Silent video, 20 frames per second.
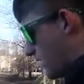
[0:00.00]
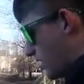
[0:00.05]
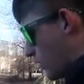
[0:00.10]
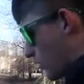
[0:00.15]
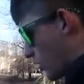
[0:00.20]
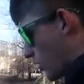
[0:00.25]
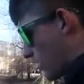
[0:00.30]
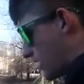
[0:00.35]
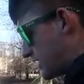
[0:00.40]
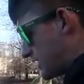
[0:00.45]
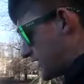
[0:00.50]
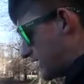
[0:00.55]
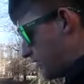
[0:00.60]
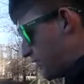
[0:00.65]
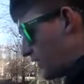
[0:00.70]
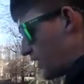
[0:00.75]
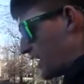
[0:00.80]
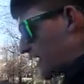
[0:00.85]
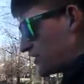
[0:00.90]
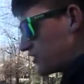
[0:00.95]
And we're gonna see
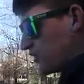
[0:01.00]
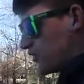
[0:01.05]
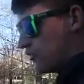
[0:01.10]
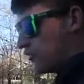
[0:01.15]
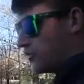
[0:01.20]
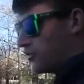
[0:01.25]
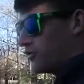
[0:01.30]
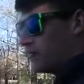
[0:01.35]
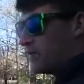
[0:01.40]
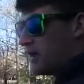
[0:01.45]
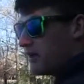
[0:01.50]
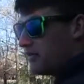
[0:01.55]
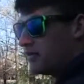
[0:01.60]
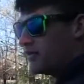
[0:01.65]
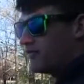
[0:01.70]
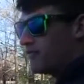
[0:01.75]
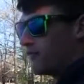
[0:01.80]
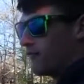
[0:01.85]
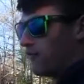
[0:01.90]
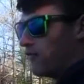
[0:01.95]
if we can catch a third, maybe
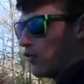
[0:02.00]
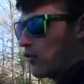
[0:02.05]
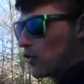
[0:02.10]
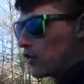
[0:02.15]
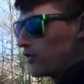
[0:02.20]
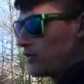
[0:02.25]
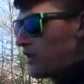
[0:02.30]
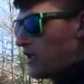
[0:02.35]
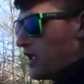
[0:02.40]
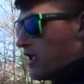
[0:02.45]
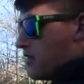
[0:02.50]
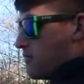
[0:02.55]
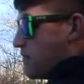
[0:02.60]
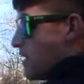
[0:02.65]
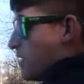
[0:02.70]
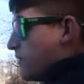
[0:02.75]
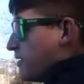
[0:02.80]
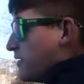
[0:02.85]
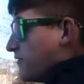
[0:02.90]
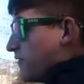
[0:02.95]
even fourth,
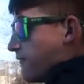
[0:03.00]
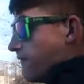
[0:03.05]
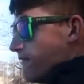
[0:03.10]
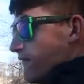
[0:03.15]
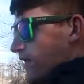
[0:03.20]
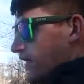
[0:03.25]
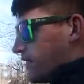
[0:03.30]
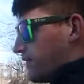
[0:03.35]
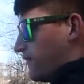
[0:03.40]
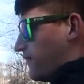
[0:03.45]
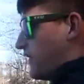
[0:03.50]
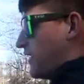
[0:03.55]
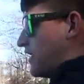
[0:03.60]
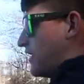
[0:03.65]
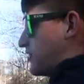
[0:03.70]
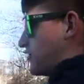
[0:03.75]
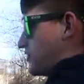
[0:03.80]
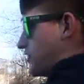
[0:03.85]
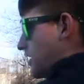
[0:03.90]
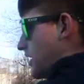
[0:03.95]
maybe even fifth
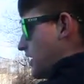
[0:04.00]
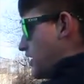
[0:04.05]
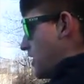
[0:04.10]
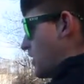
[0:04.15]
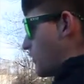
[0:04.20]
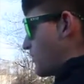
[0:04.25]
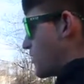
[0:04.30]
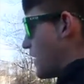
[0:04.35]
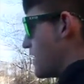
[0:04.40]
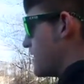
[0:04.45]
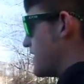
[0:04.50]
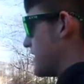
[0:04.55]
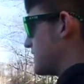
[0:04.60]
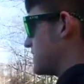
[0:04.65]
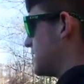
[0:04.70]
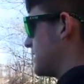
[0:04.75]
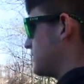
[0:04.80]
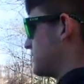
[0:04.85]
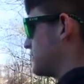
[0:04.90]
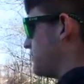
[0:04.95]
fish right in that
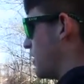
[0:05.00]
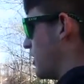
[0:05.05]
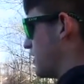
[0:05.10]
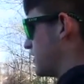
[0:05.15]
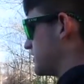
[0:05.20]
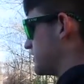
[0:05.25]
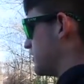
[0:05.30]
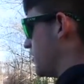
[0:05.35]
same spot.